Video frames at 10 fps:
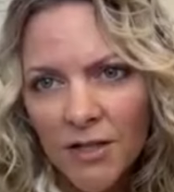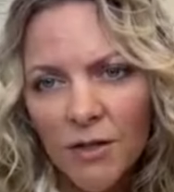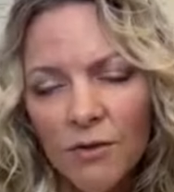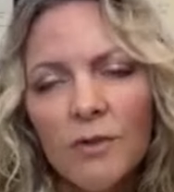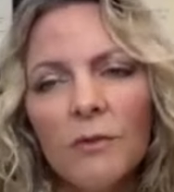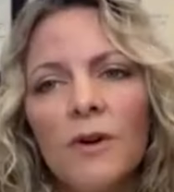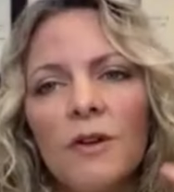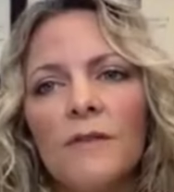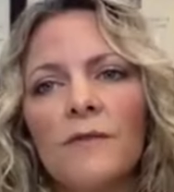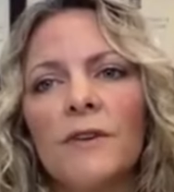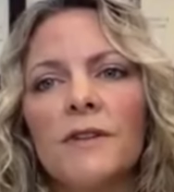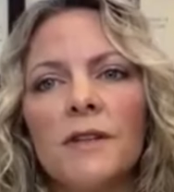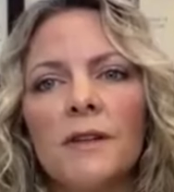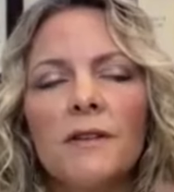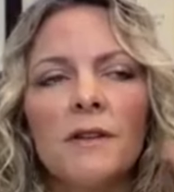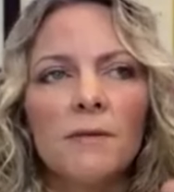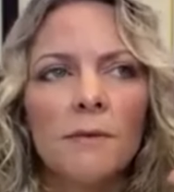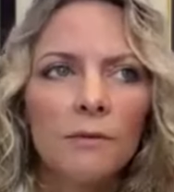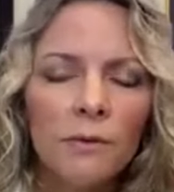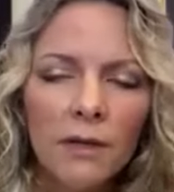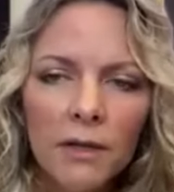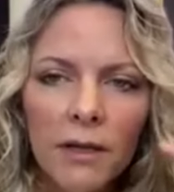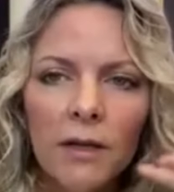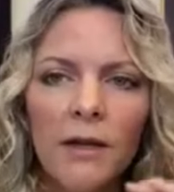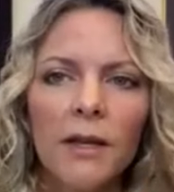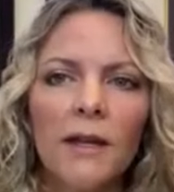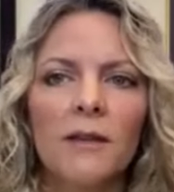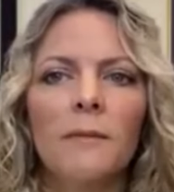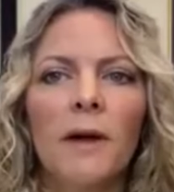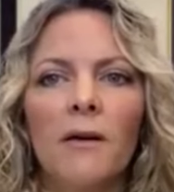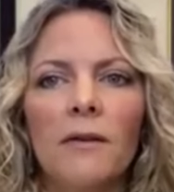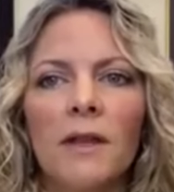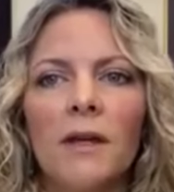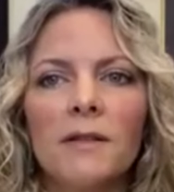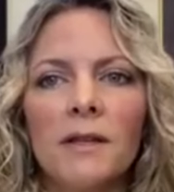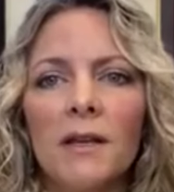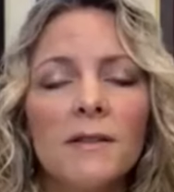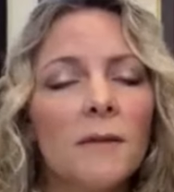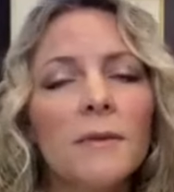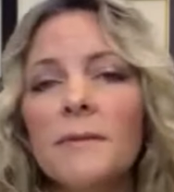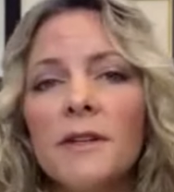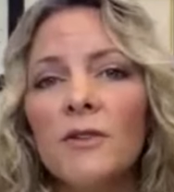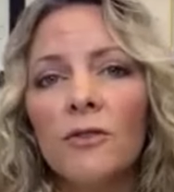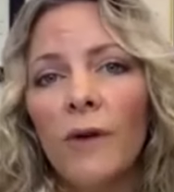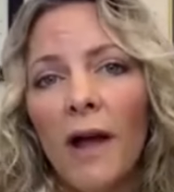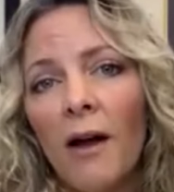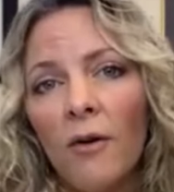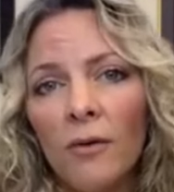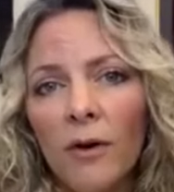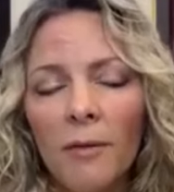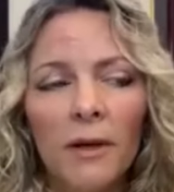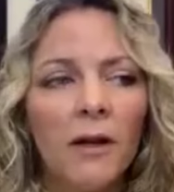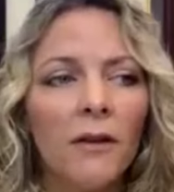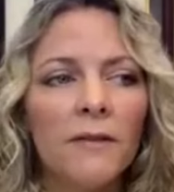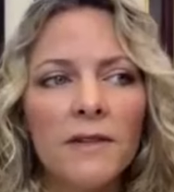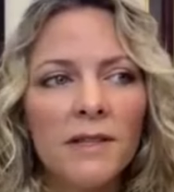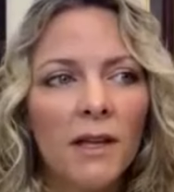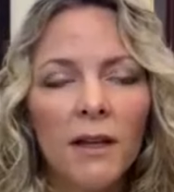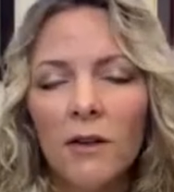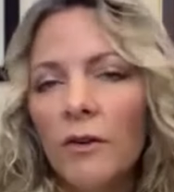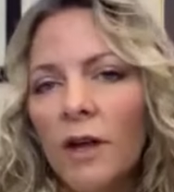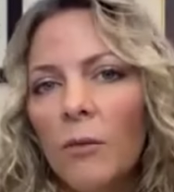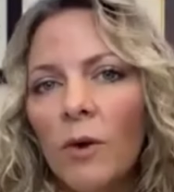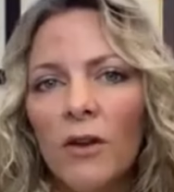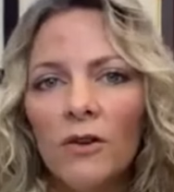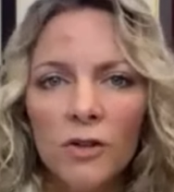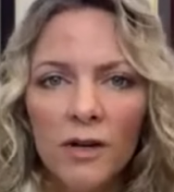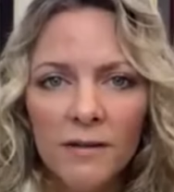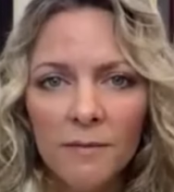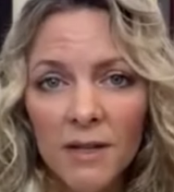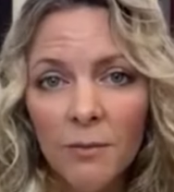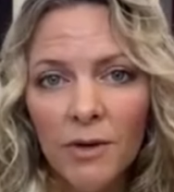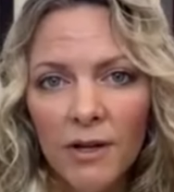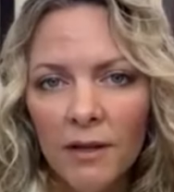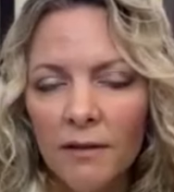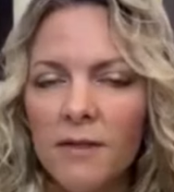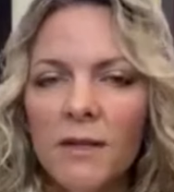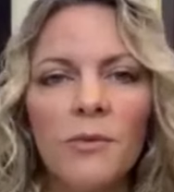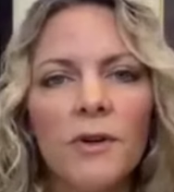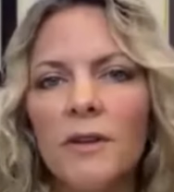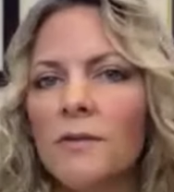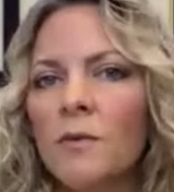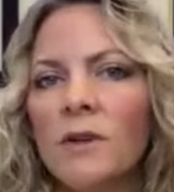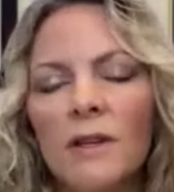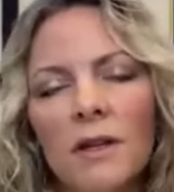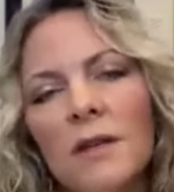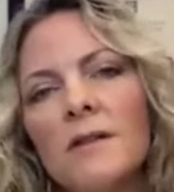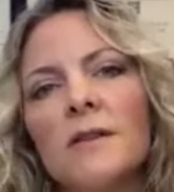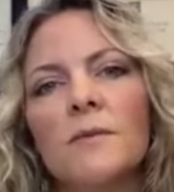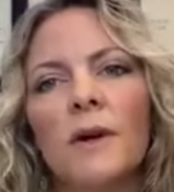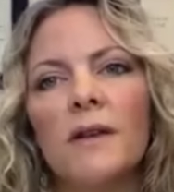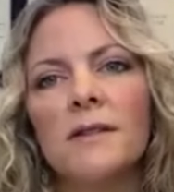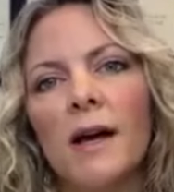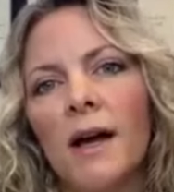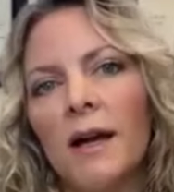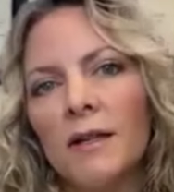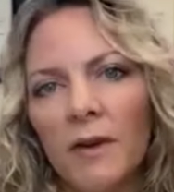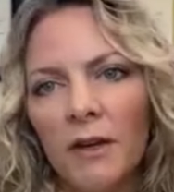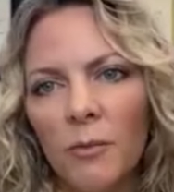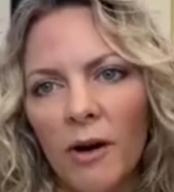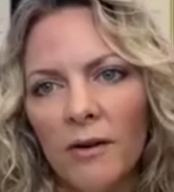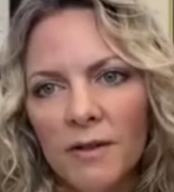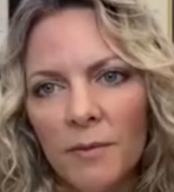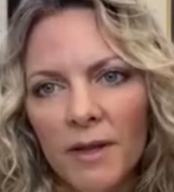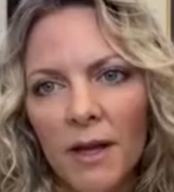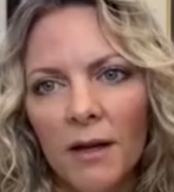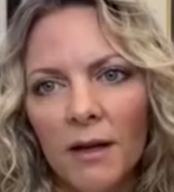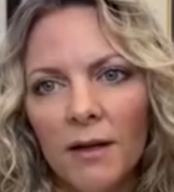usually one of the first things because we really got to get them out of that state. And sometimes they don't know how. I mean, I'll even say like, okay, why don't you try some deep breathing? Deep breathing is one of the easiest ways to activate your parasympathetic.